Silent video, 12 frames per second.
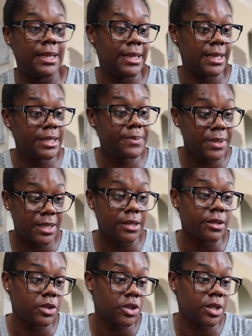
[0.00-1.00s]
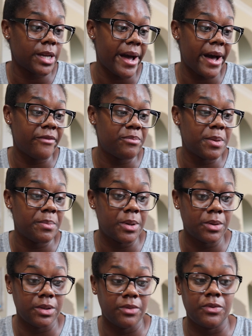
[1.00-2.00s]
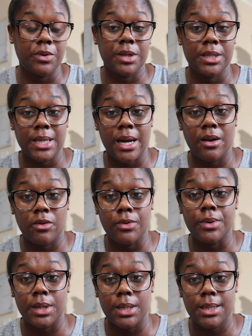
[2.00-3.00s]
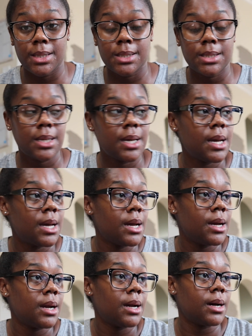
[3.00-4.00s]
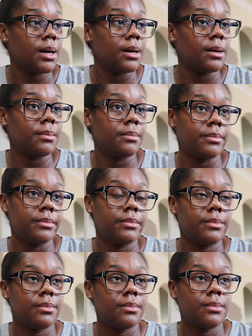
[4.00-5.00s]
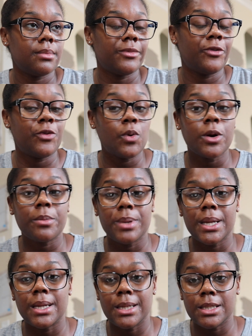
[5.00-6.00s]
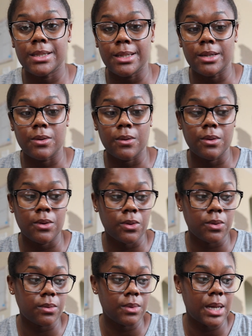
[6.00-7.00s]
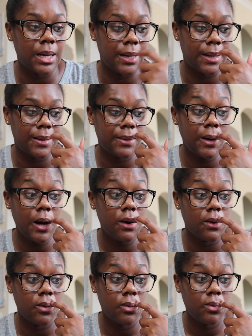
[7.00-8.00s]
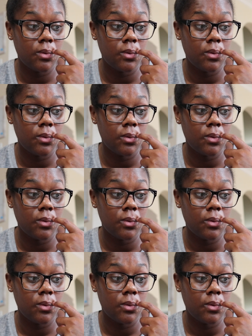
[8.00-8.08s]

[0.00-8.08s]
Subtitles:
this particular tree I've been building for an entire 4 years. 4 being this year. No.